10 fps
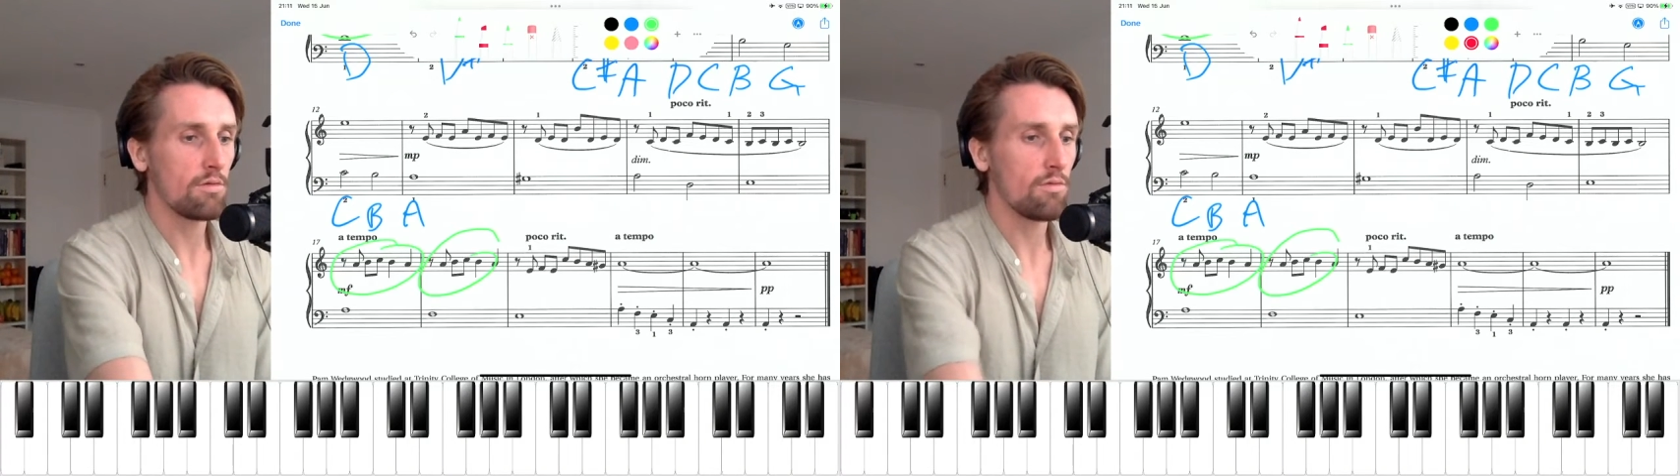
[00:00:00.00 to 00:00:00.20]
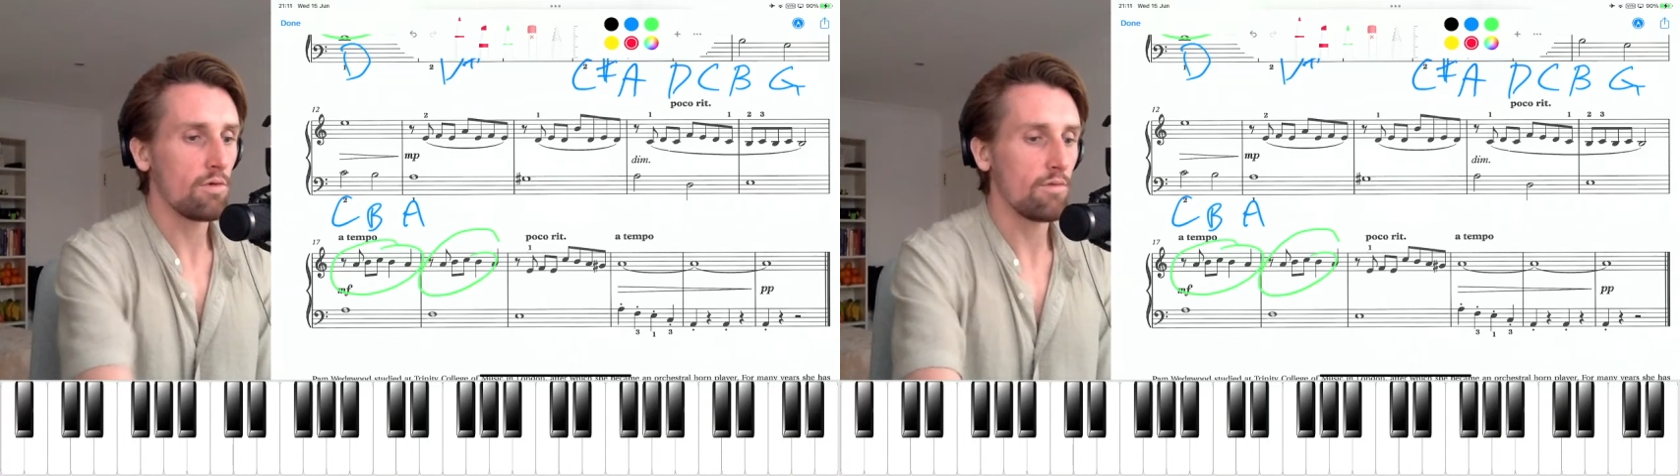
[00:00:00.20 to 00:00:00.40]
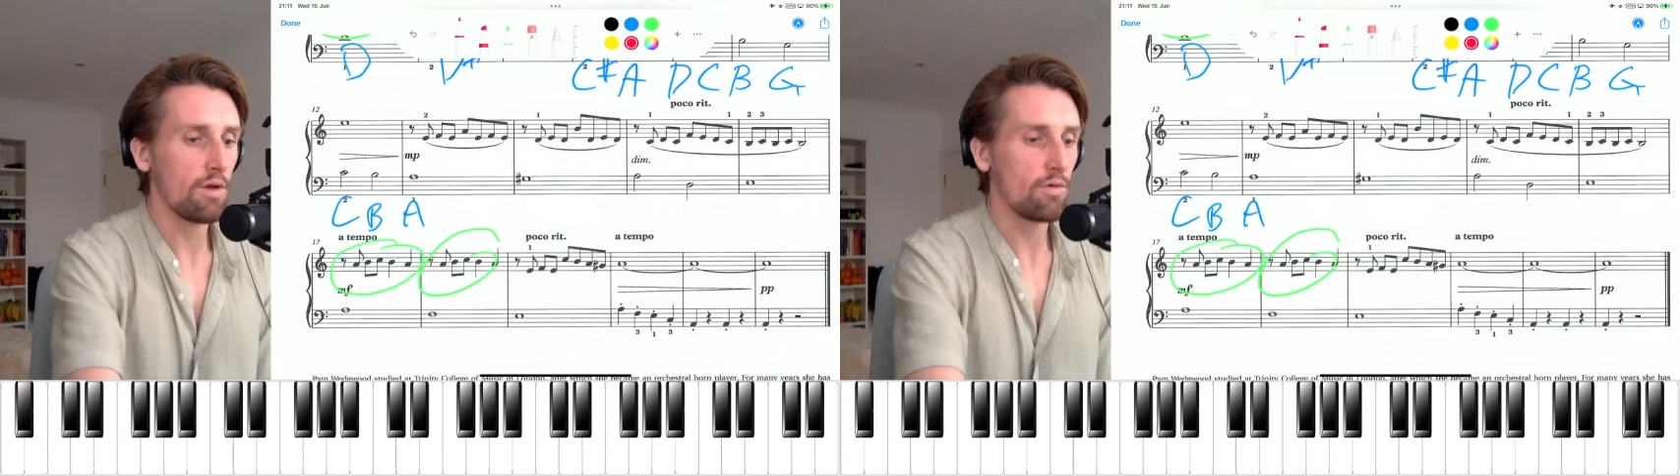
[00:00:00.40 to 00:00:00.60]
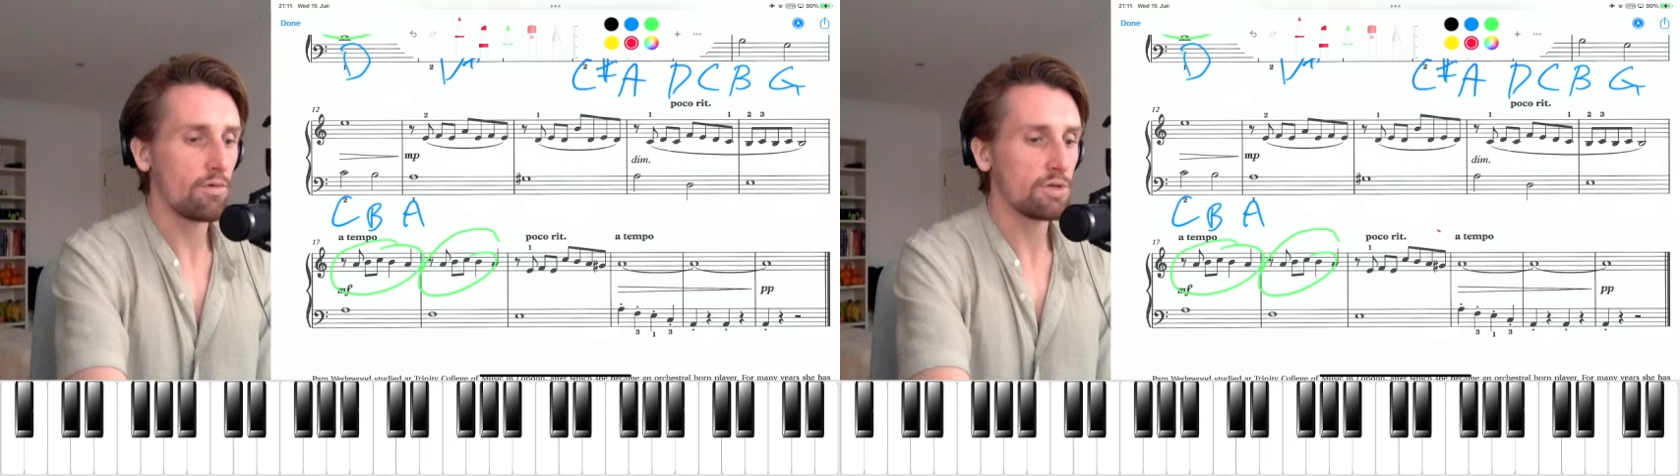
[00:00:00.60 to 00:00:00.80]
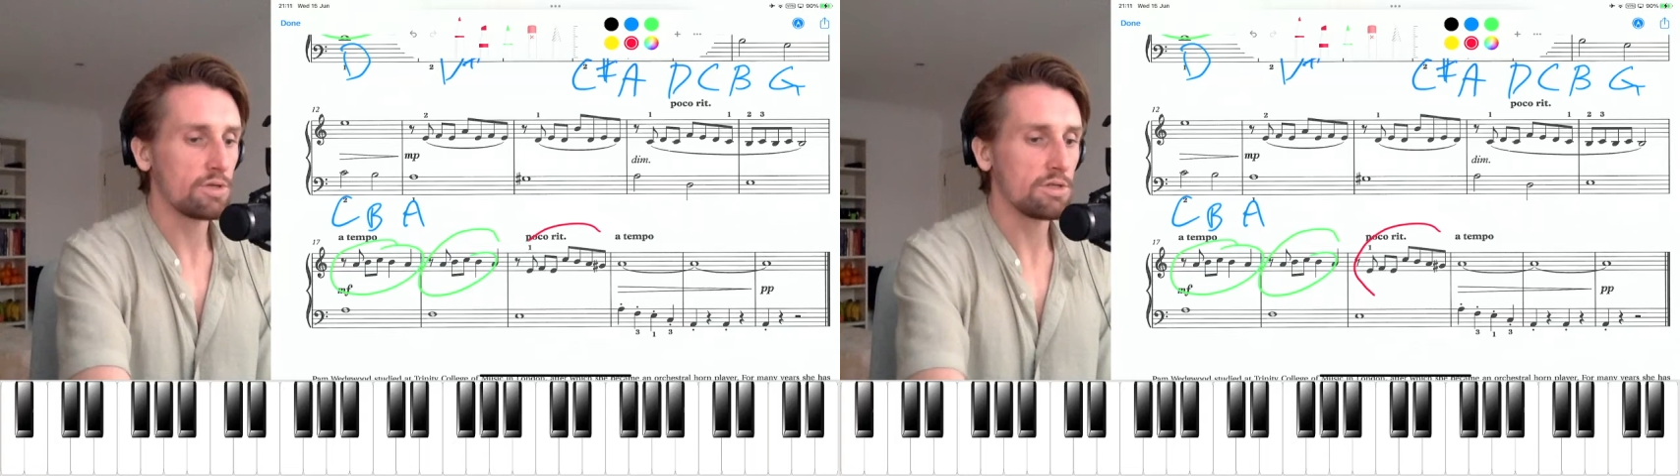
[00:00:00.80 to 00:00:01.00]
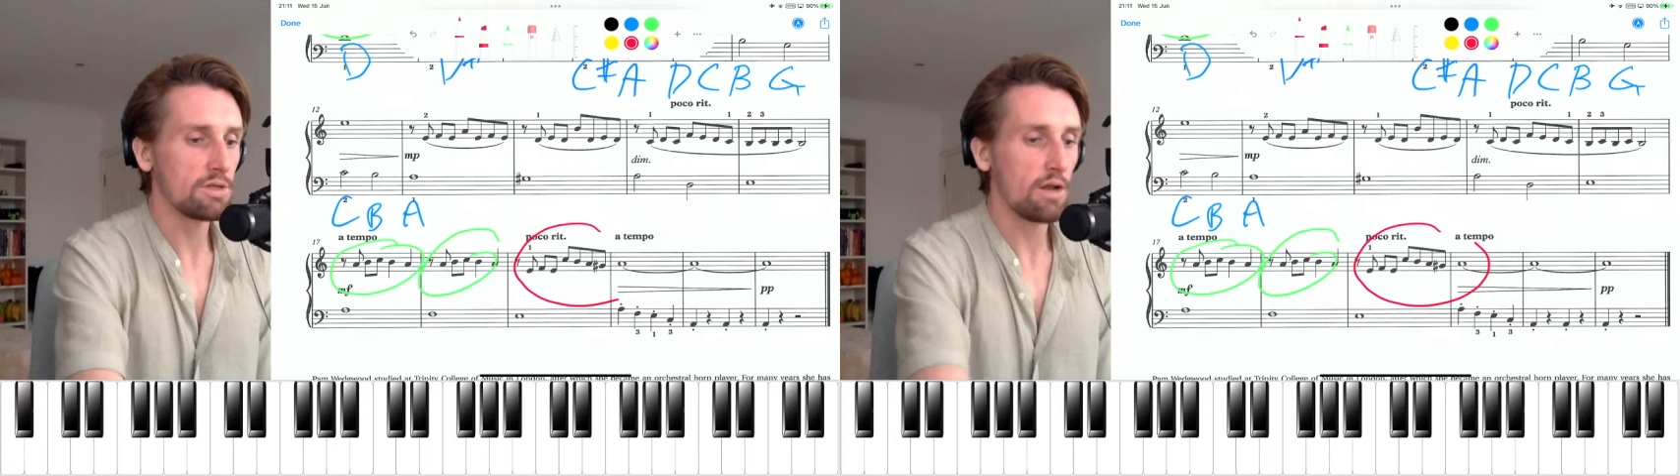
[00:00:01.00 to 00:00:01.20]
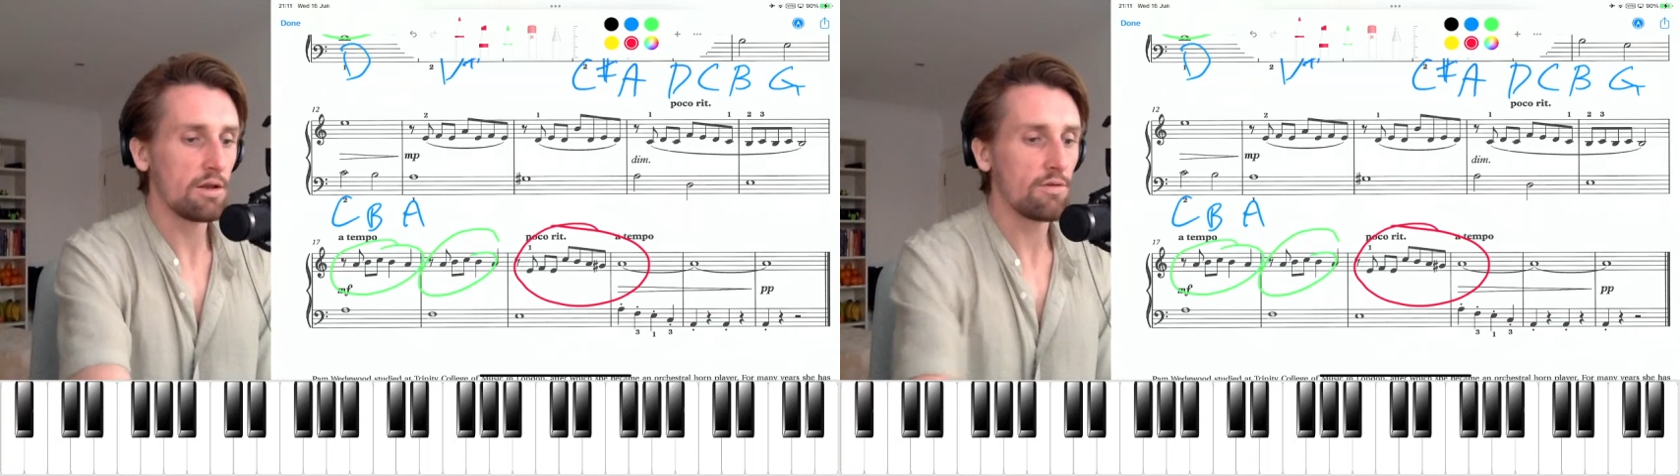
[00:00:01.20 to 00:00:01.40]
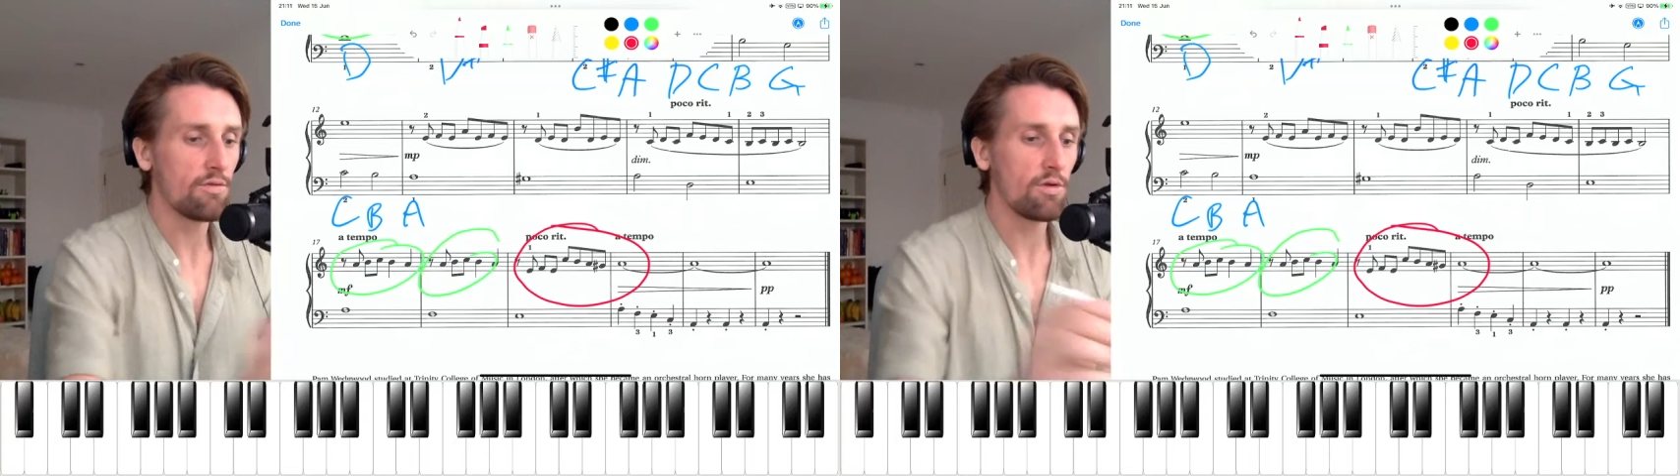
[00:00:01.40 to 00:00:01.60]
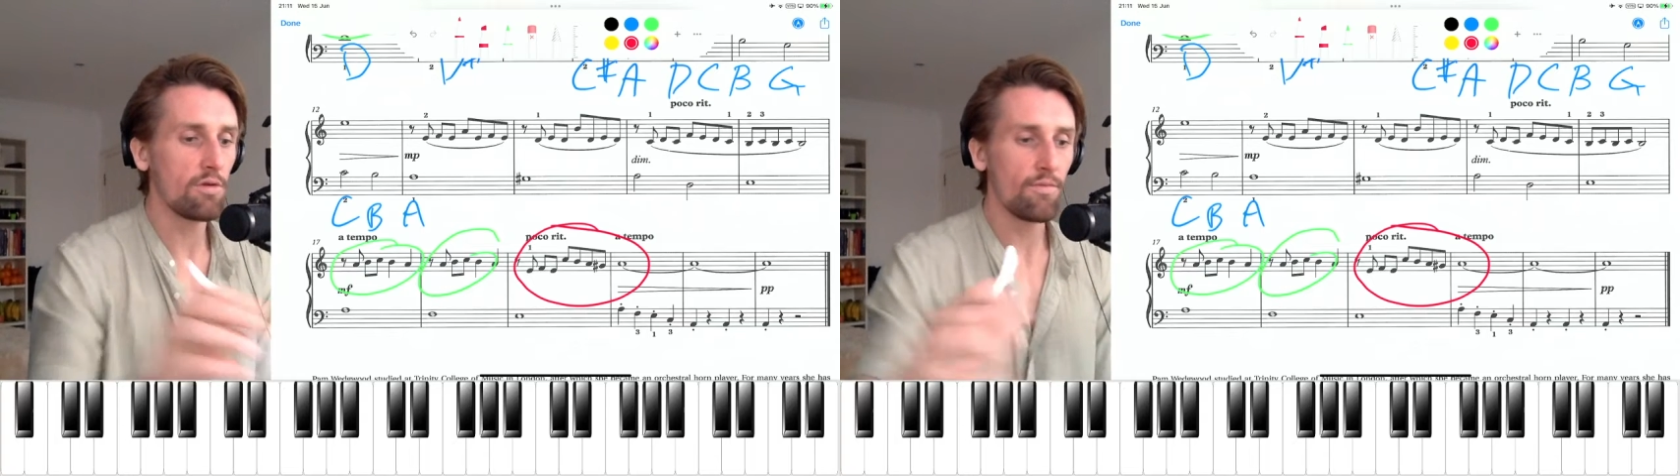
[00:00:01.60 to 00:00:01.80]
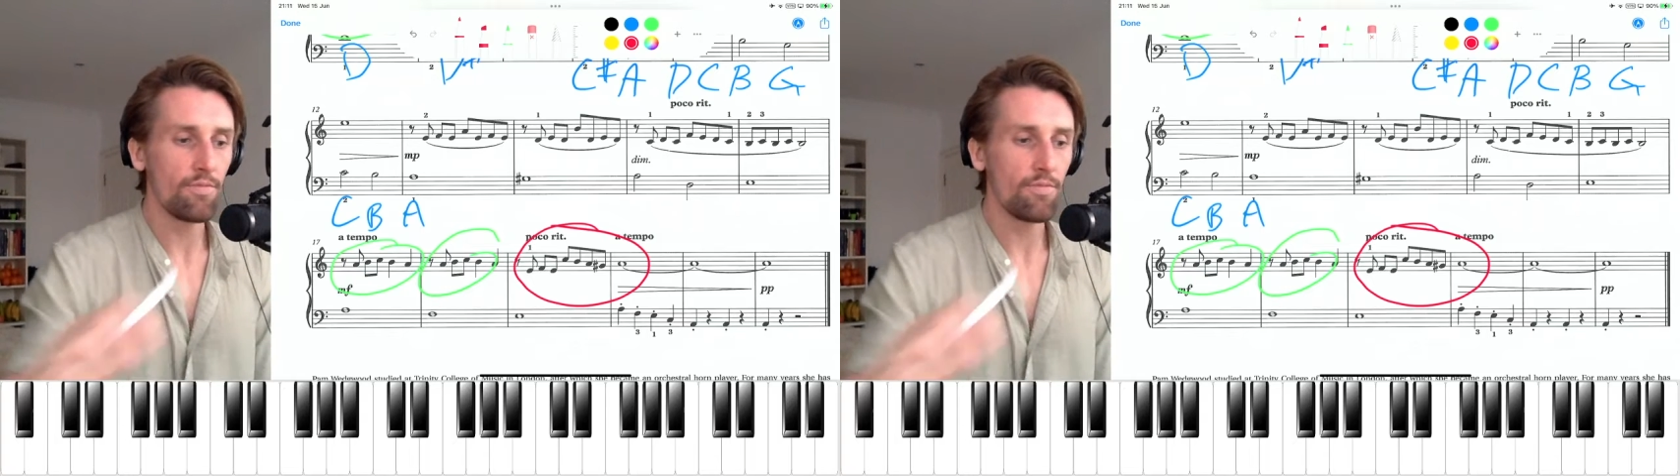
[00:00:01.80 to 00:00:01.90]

1 red one, which is slightly different.